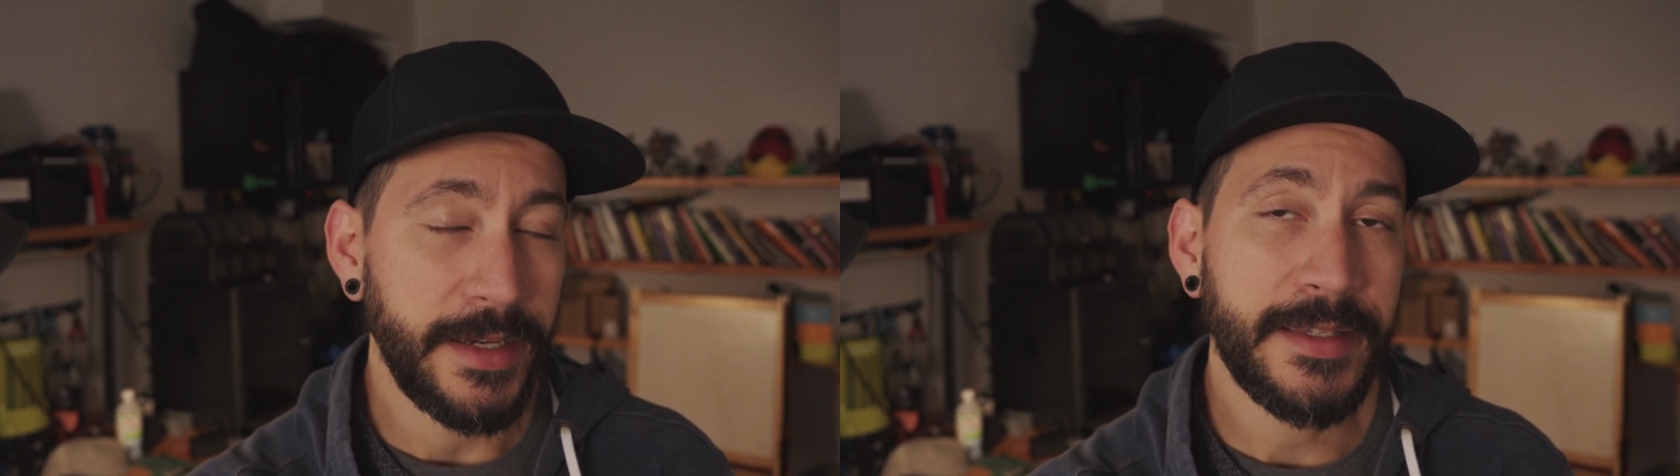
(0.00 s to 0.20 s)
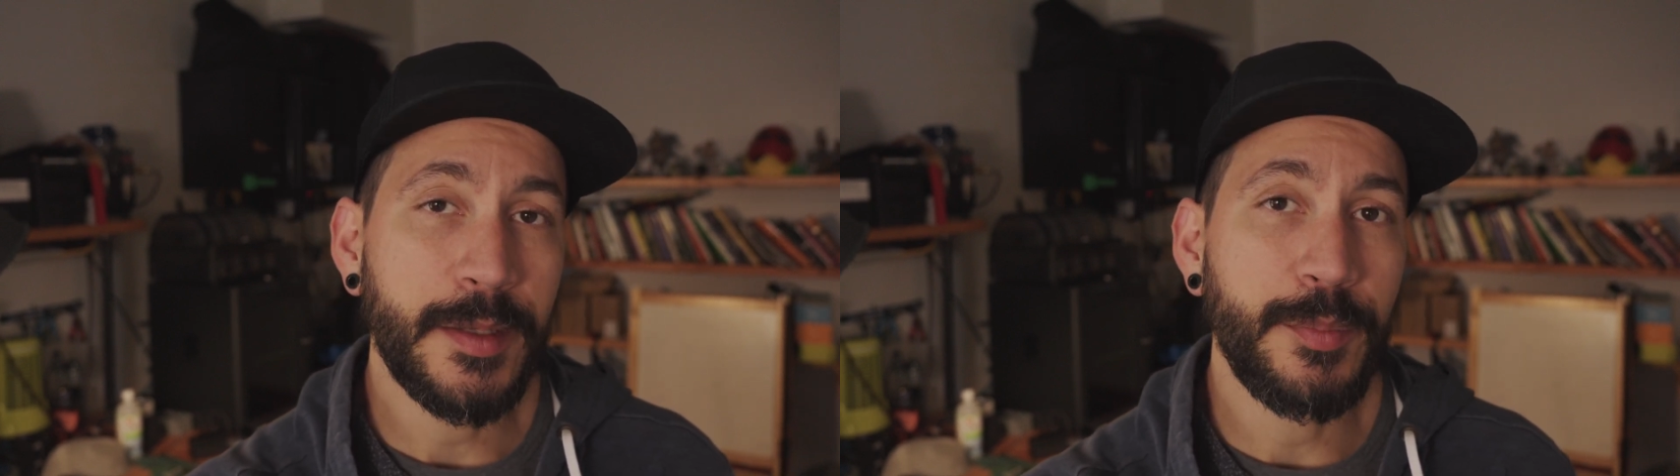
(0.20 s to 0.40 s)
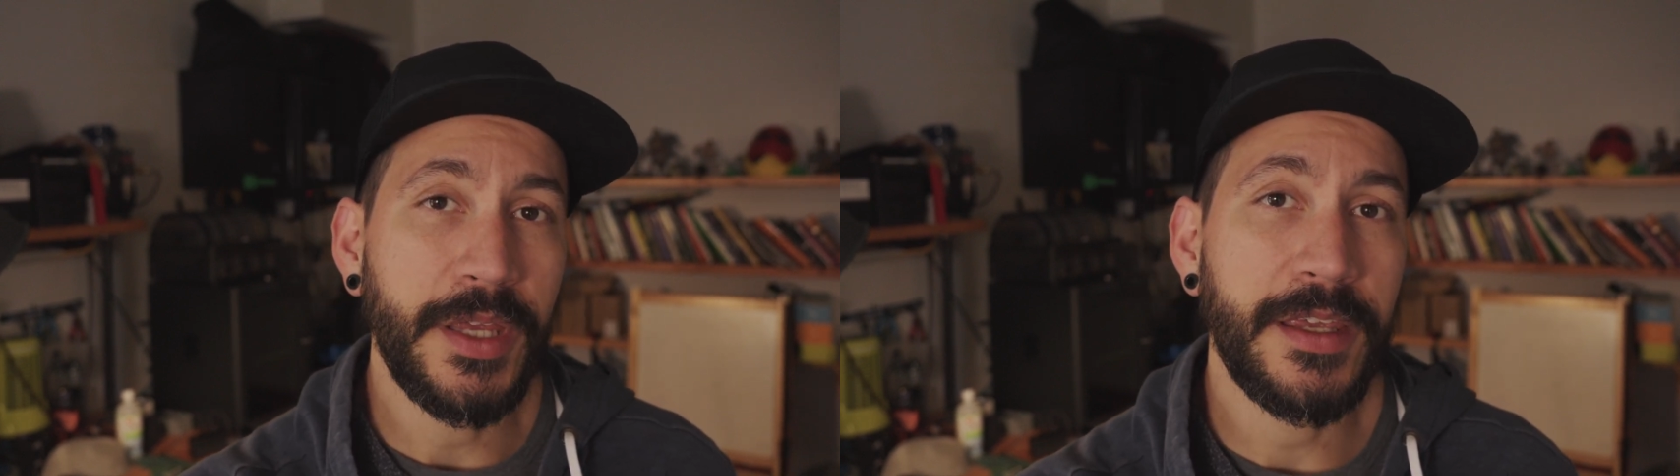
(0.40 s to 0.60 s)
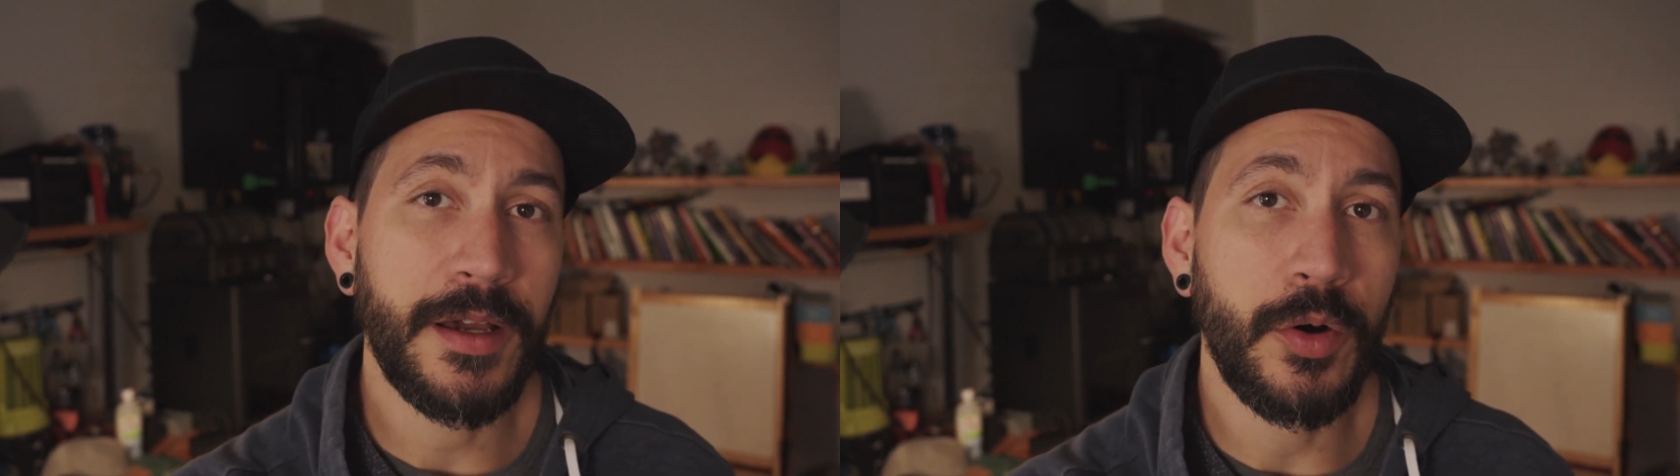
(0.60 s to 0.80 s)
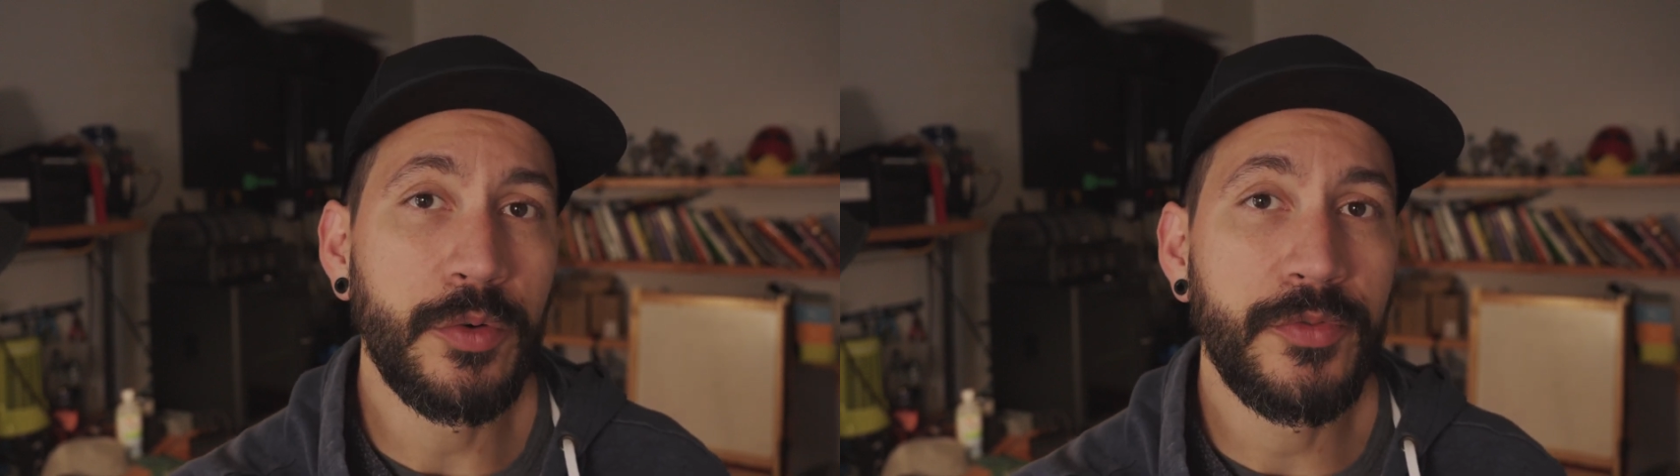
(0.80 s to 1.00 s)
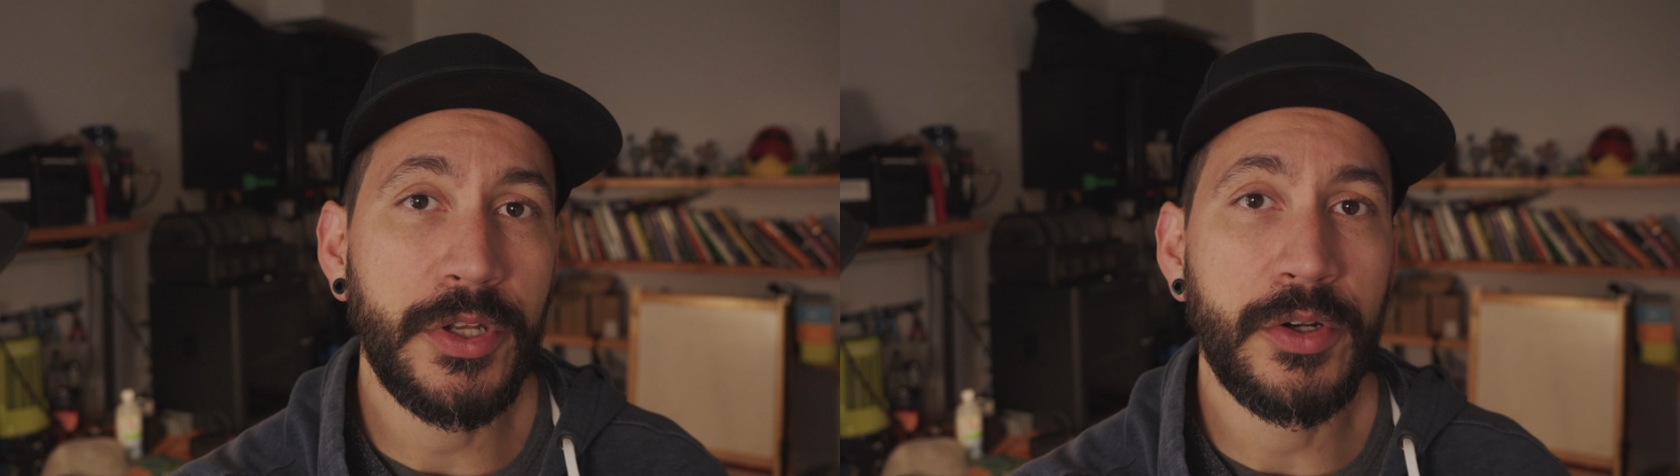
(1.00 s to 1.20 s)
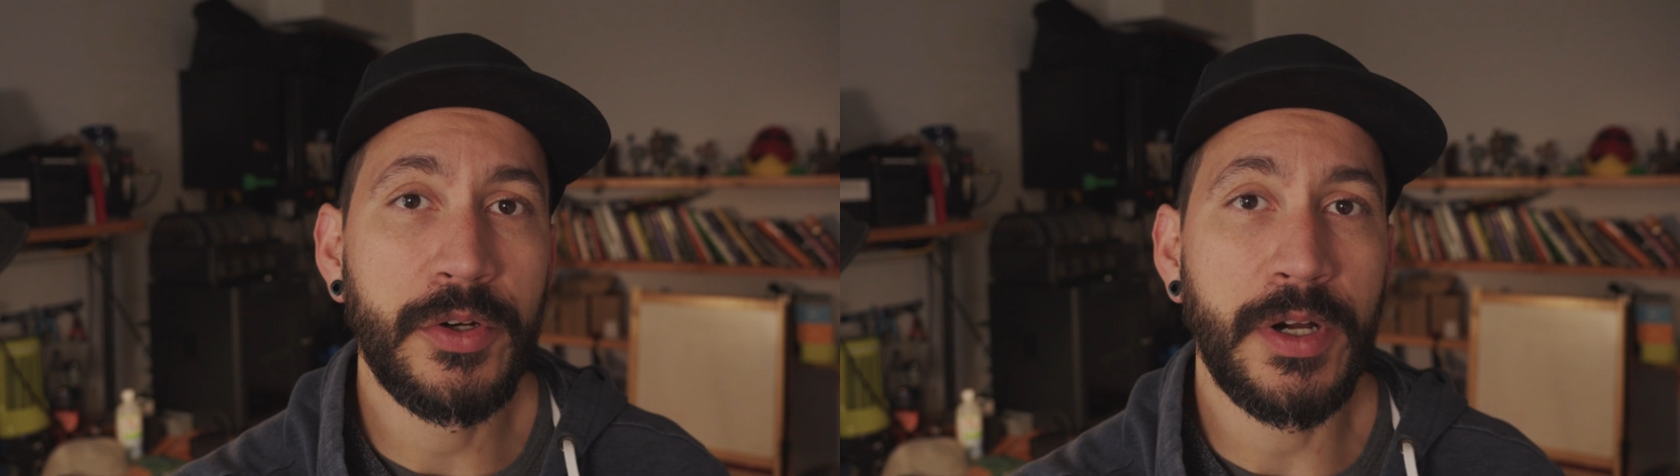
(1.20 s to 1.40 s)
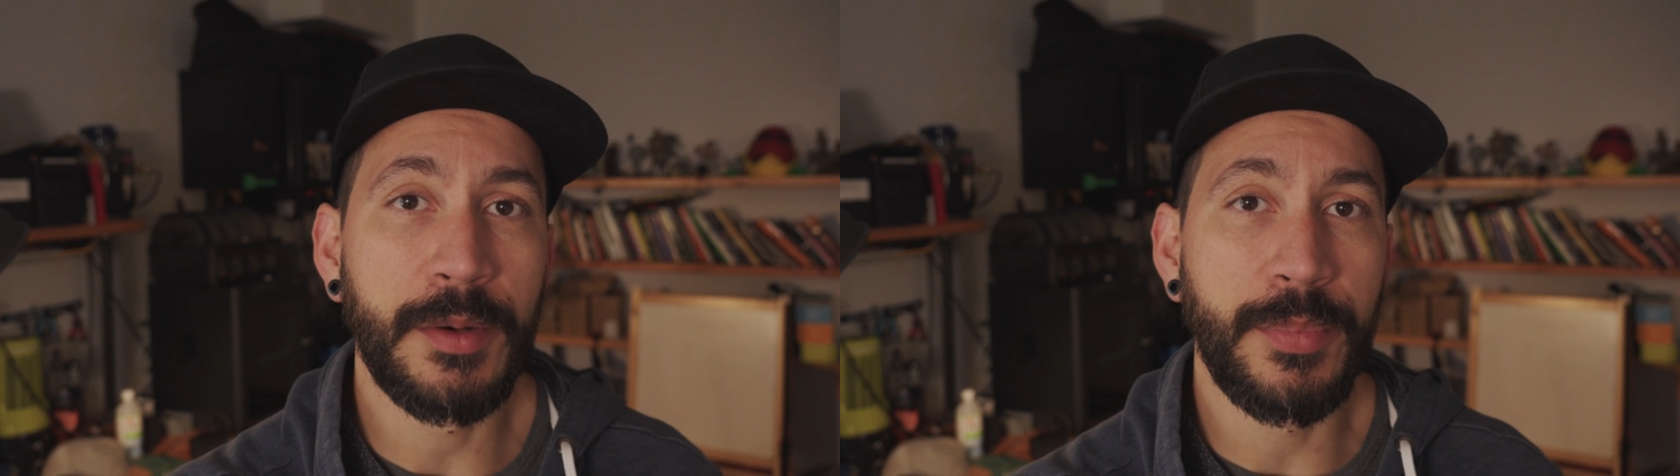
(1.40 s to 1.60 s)
I ended up making a whole
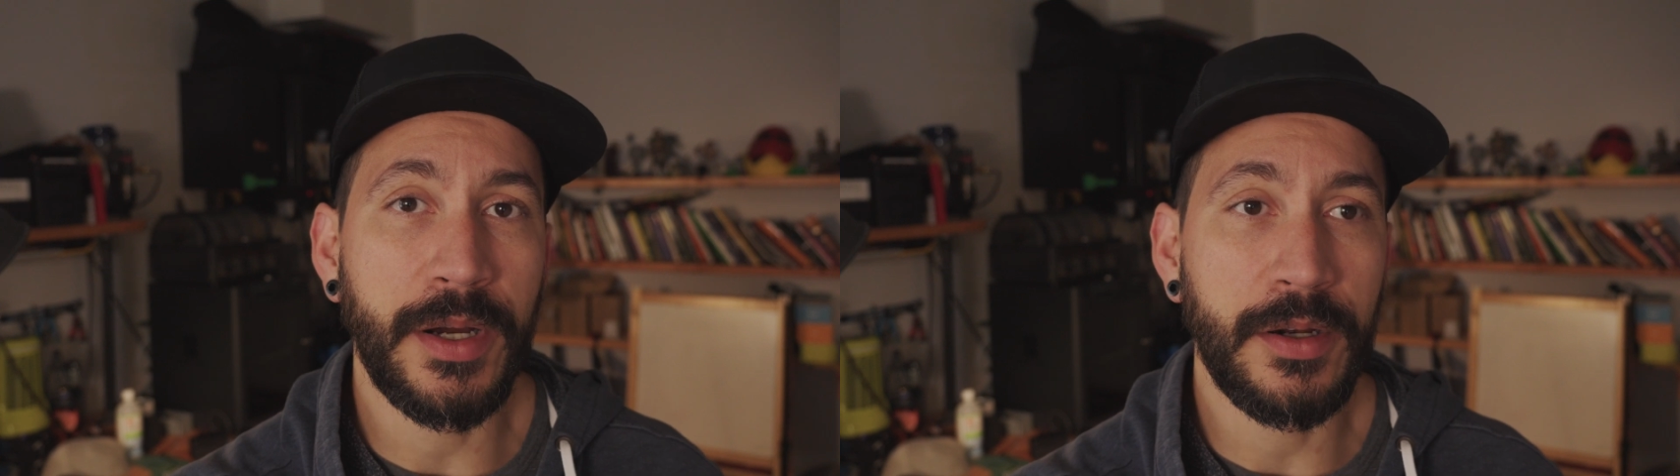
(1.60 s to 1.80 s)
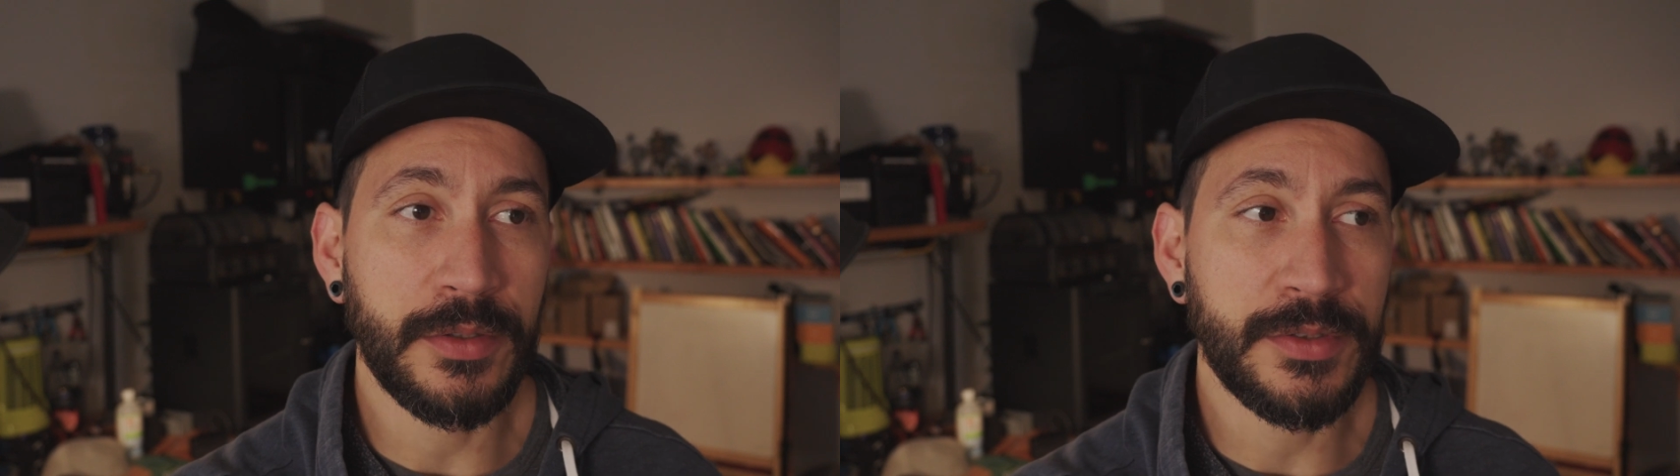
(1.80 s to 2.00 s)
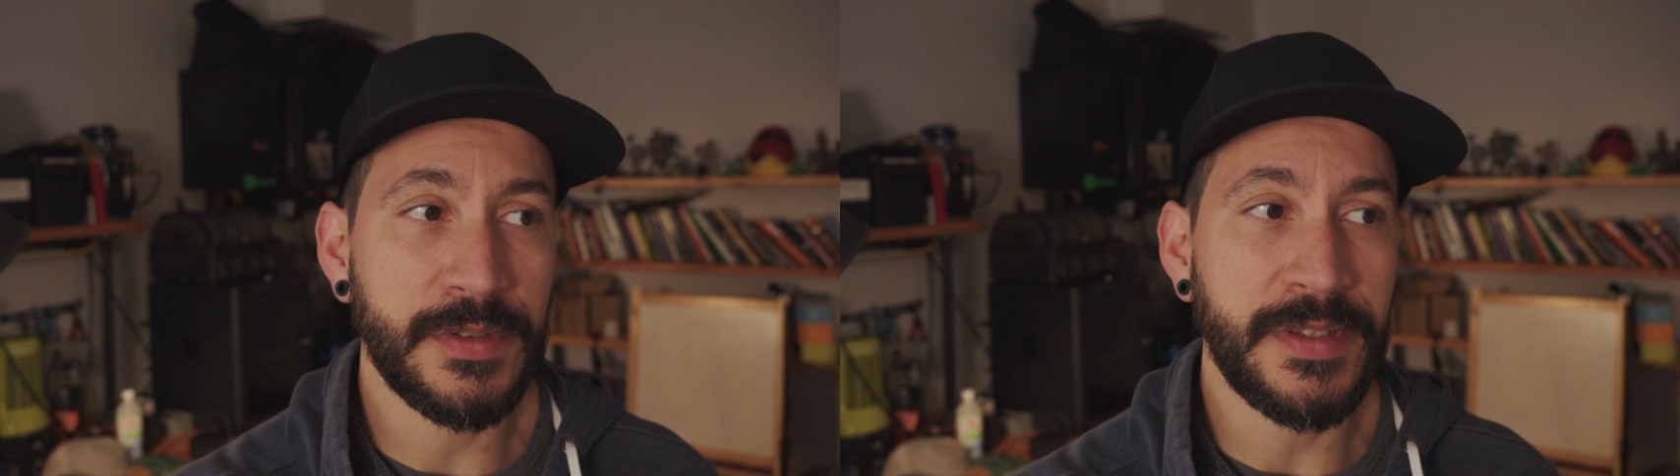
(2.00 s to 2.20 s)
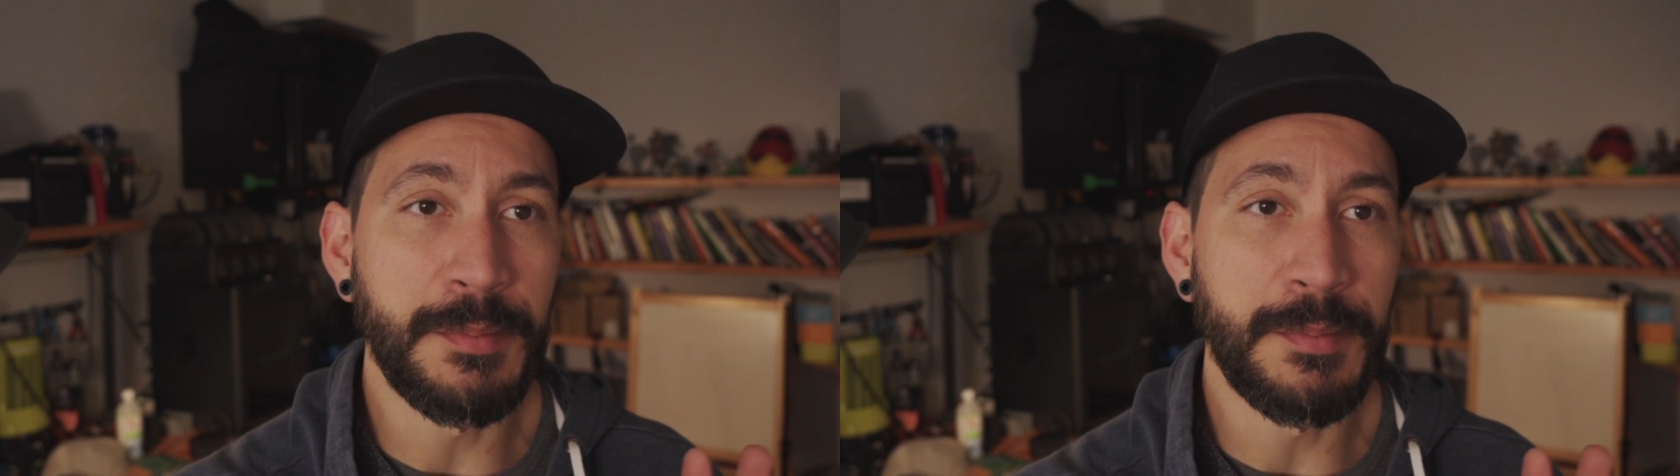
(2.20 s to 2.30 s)
video about